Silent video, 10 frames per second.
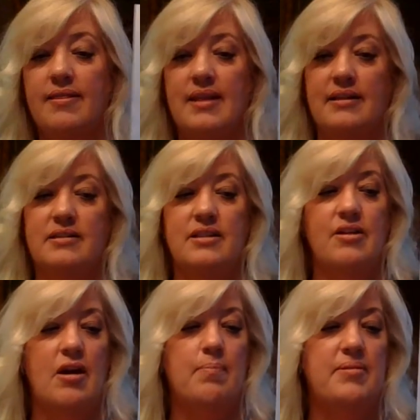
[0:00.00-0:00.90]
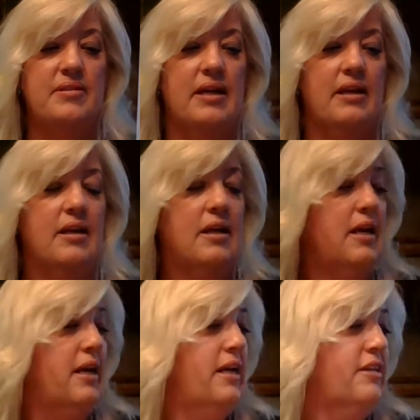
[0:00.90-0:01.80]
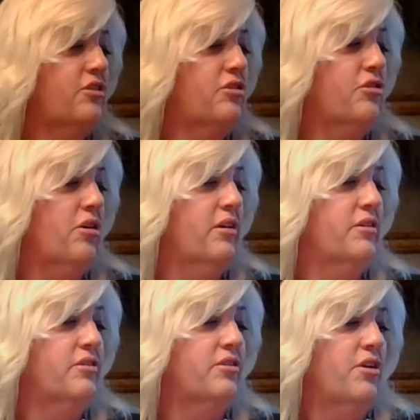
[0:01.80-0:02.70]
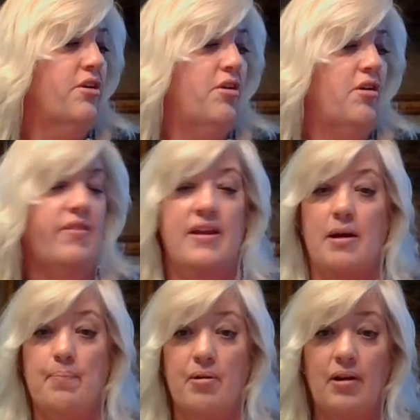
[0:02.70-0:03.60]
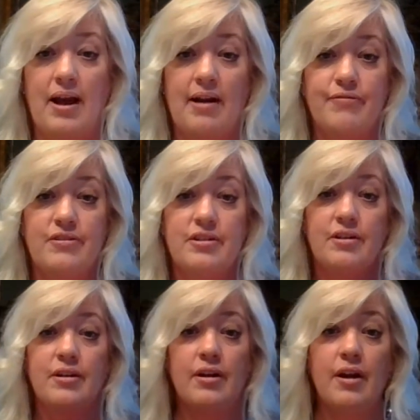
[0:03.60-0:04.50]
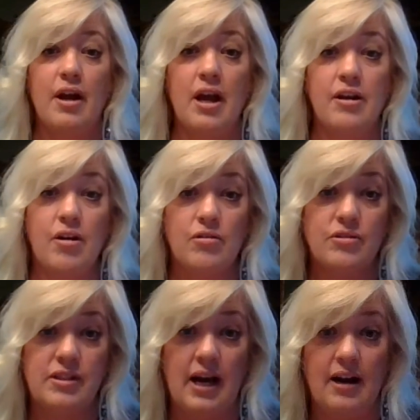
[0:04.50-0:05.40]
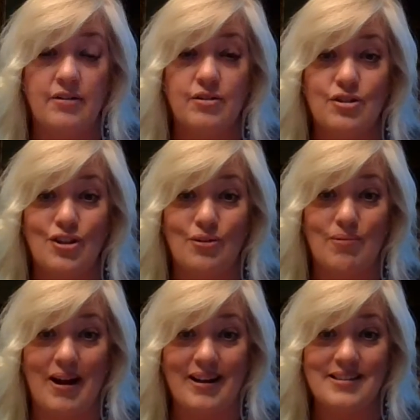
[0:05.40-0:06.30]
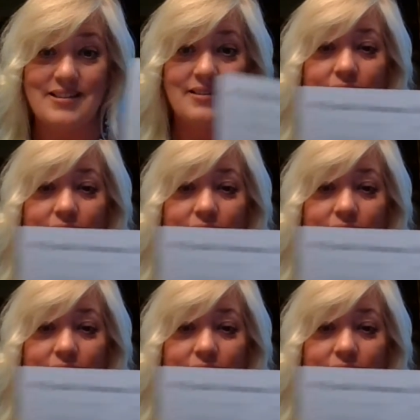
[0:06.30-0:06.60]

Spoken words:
That's the opposite. It starts on the upper left and goes down to the right.